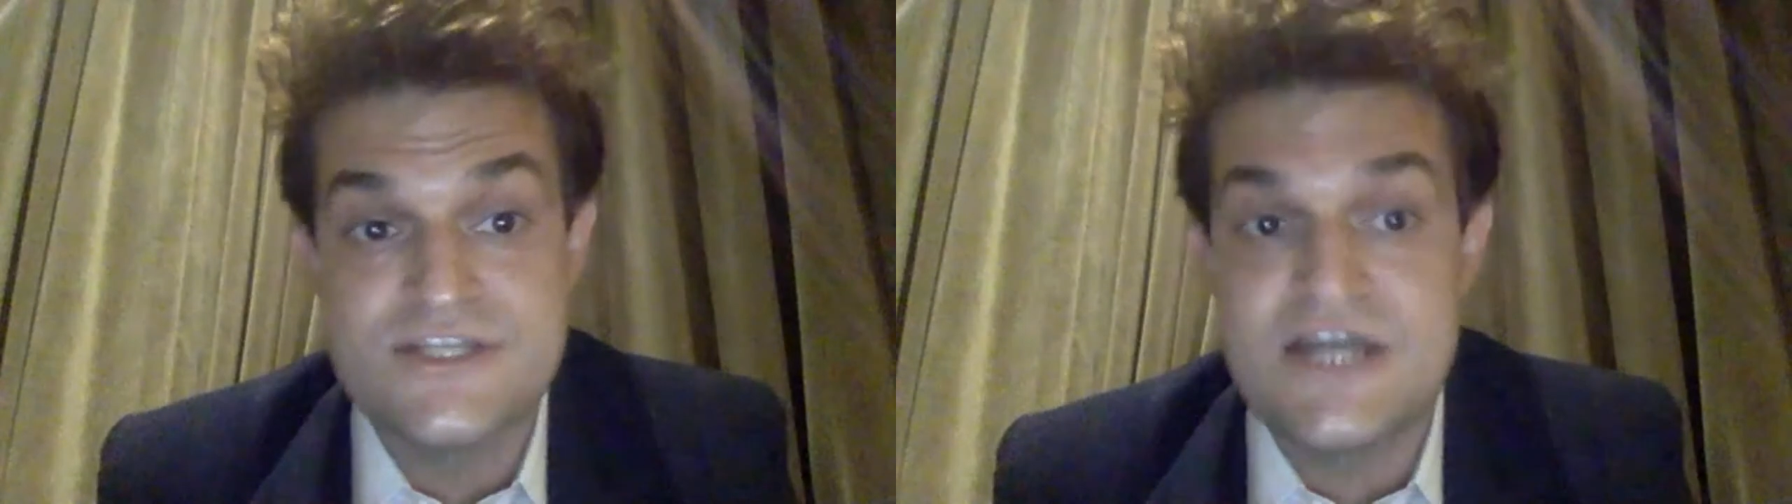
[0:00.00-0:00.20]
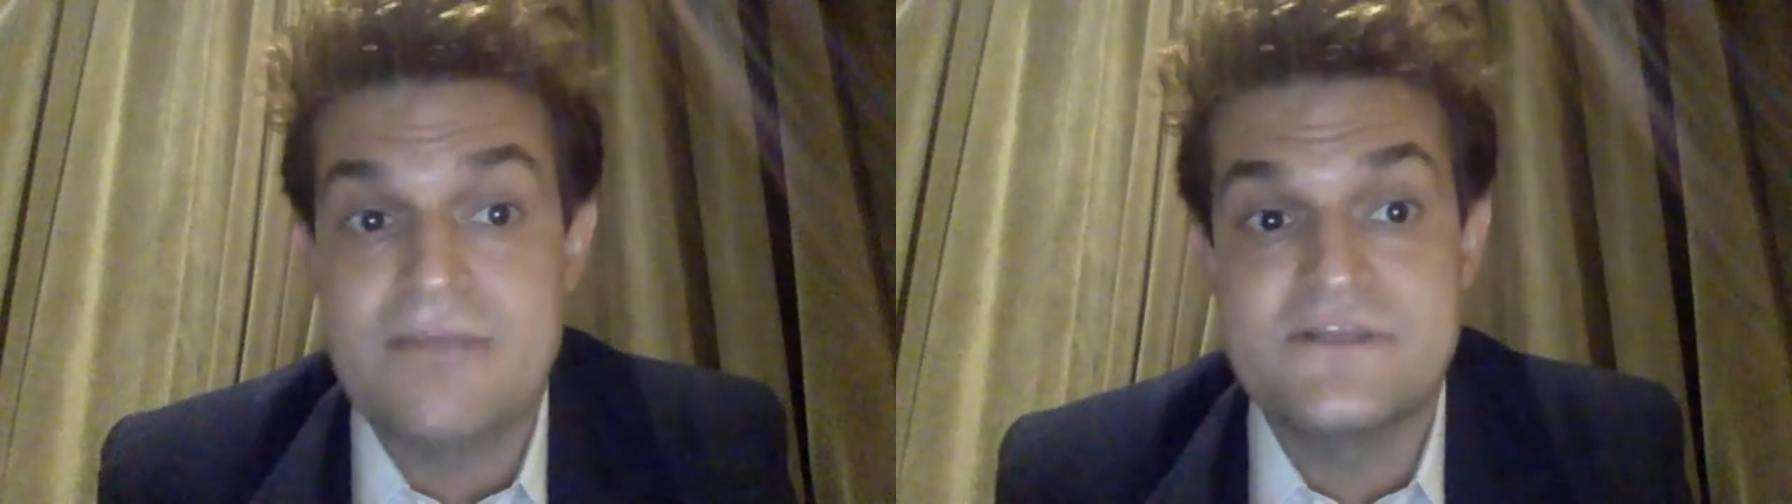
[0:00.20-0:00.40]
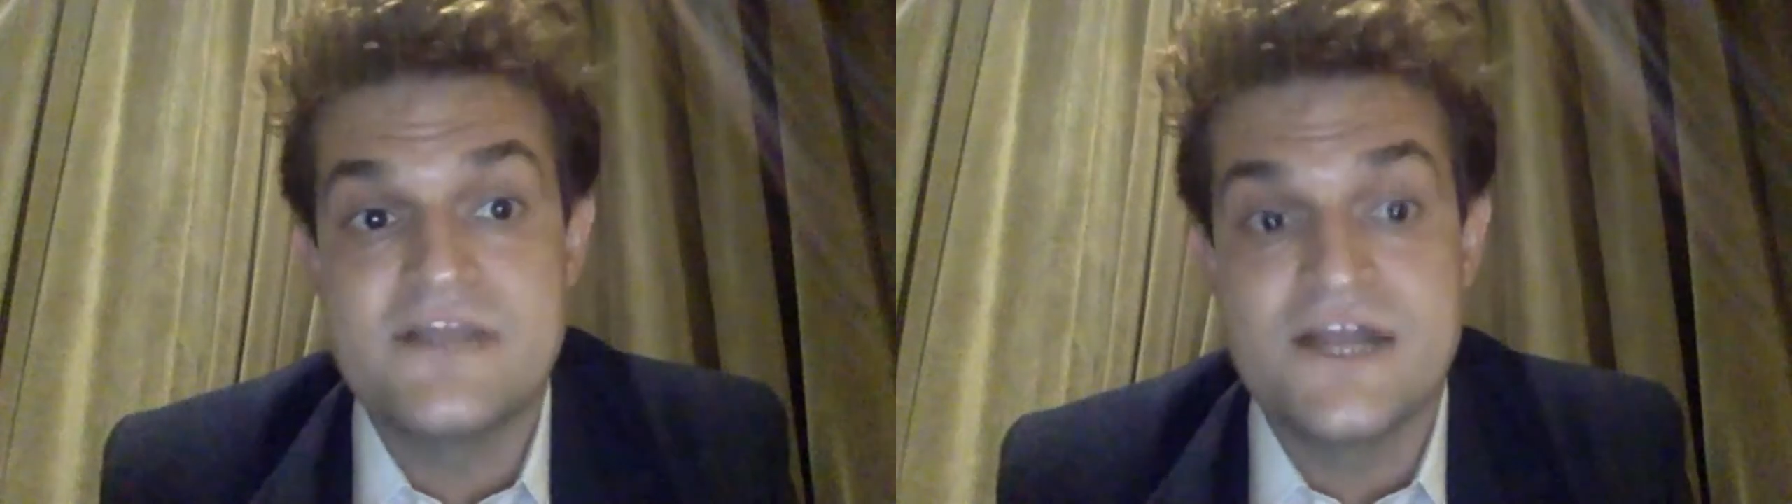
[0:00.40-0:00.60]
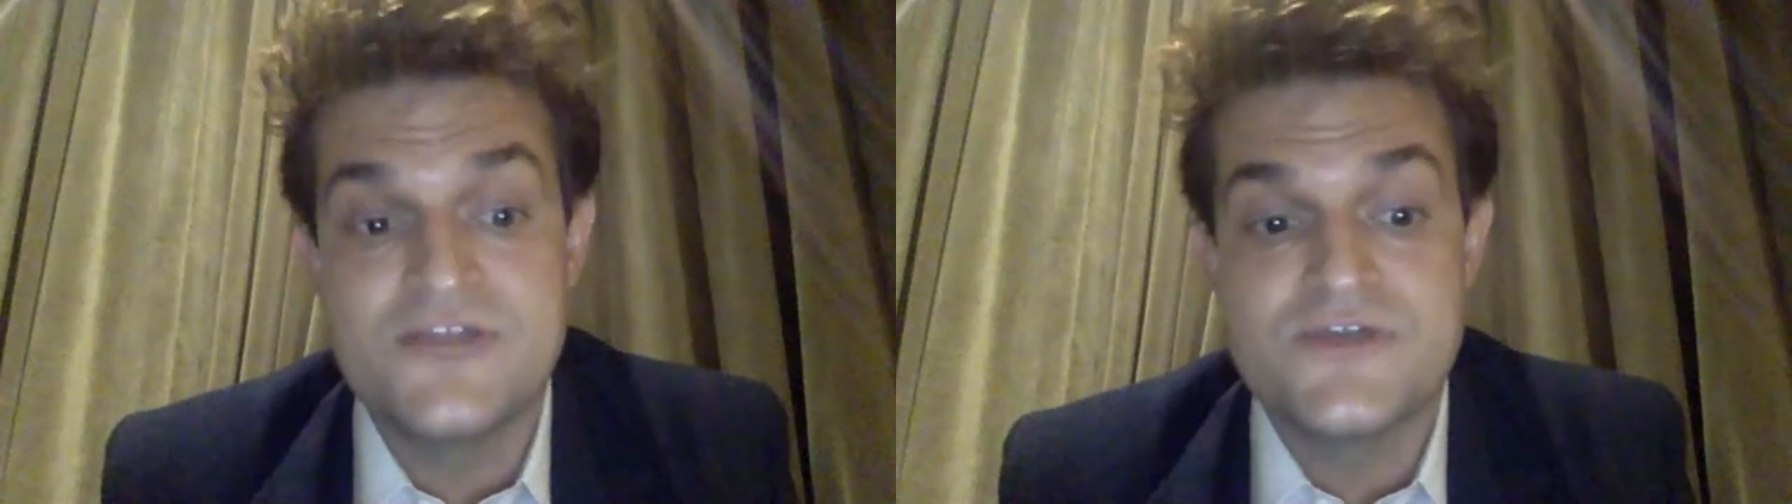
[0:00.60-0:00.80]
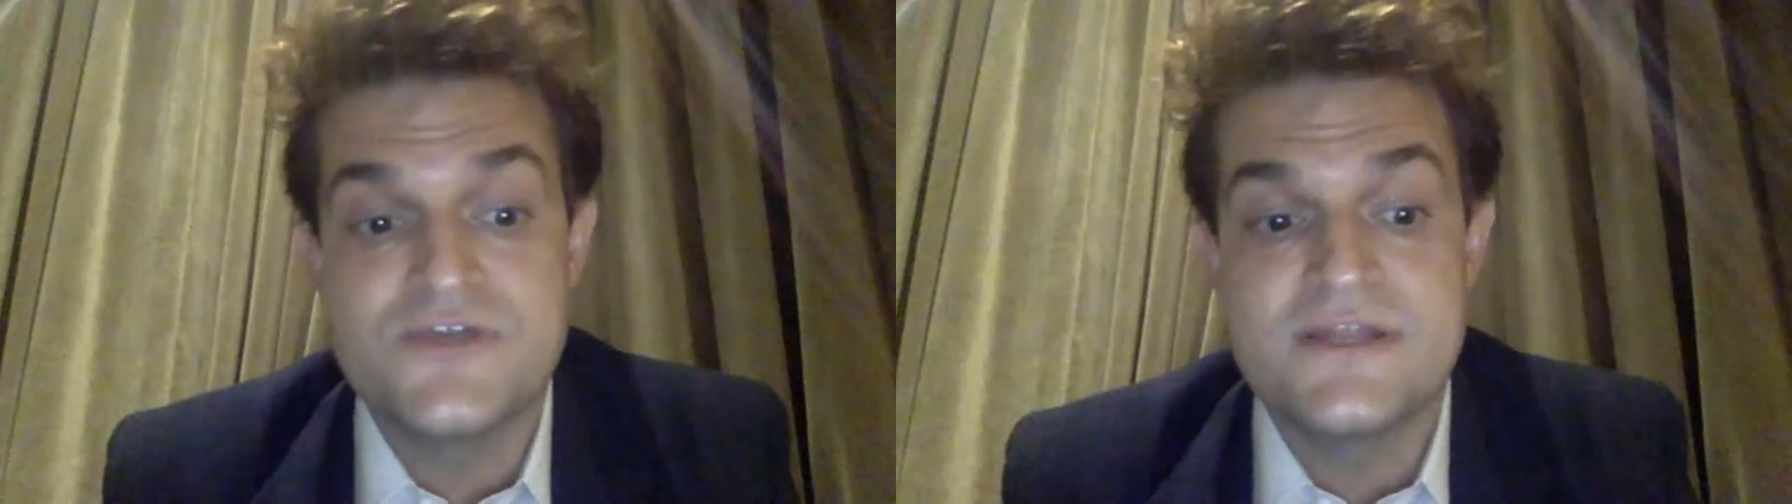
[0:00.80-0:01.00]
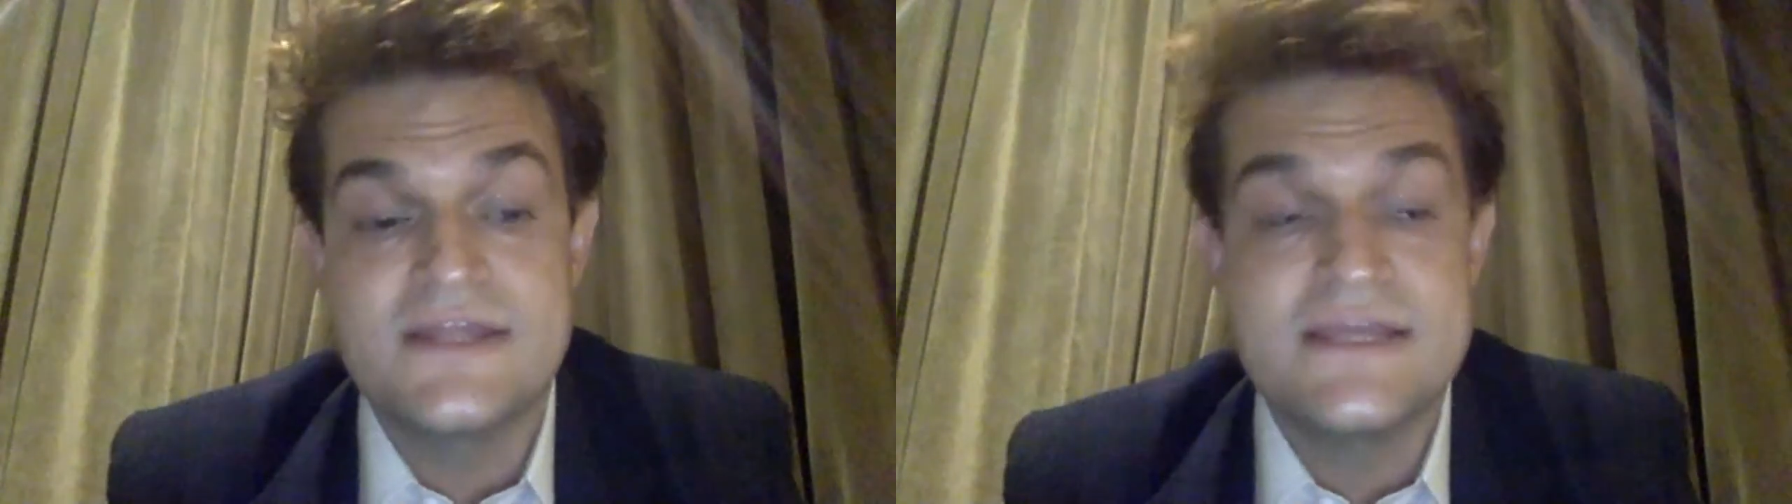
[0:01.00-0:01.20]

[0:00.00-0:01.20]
adopted country that in